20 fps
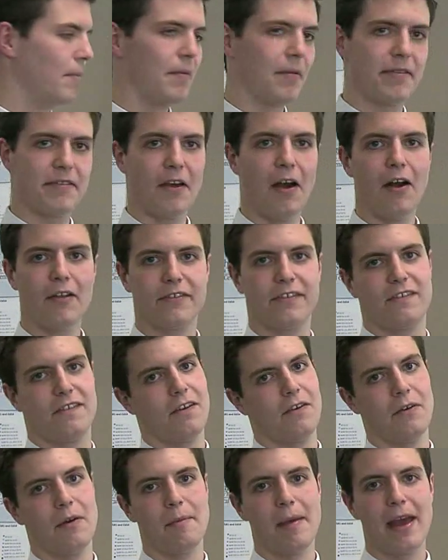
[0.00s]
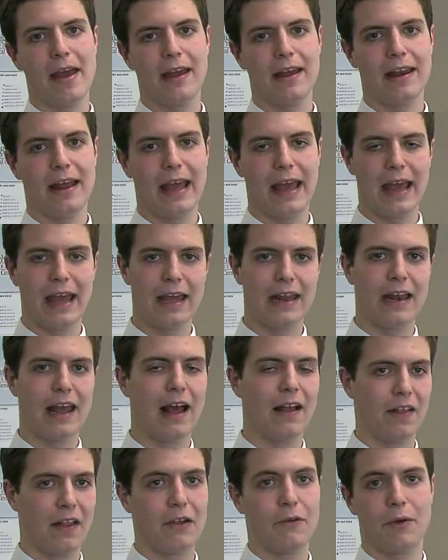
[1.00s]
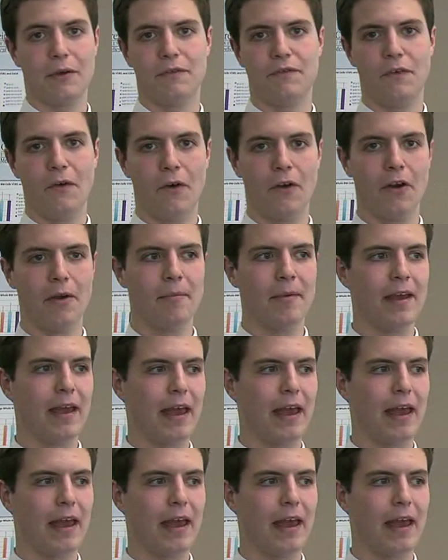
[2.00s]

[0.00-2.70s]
salts to remain in a liquid form.